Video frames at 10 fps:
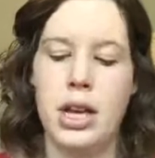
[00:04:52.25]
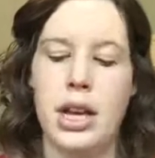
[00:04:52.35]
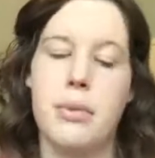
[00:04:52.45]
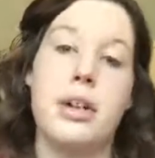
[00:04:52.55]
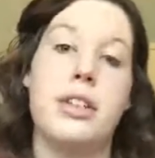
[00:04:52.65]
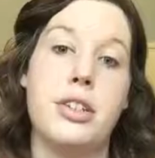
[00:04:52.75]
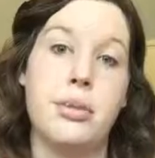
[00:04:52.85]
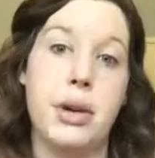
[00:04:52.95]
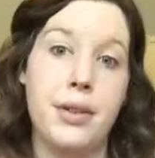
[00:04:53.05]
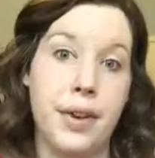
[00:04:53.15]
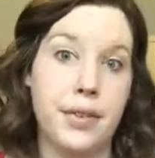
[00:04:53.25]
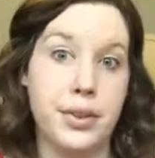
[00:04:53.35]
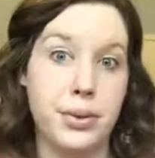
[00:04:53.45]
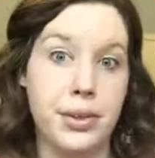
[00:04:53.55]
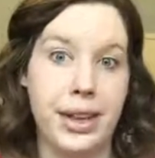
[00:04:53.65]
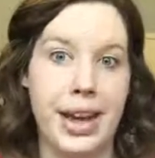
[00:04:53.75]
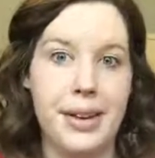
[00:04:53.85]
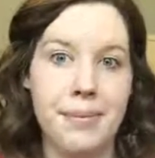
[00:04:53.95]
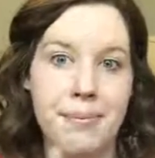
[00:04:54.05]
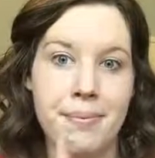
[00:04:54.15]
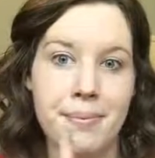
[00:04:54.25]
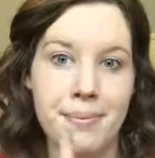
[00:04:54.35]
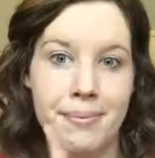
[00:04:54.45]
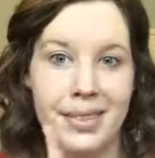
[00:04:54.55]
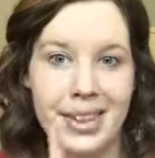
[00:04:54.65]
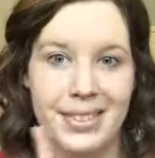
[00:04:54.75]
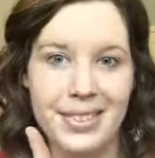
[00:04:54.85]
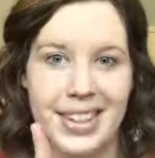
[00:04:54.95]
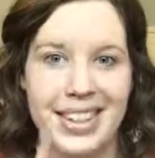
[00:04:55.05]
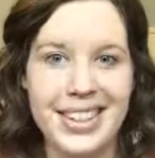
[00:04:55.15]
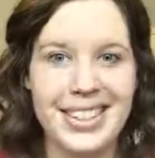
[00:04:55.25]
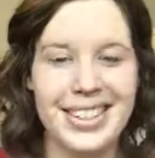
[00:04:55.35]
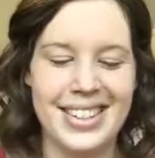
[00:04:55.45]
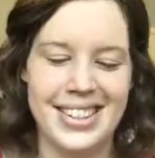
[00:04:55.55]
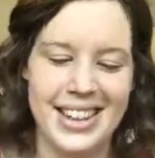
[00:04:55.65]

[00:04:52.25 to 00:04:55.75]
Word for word: And we get to use my favorite tool again, my fingers.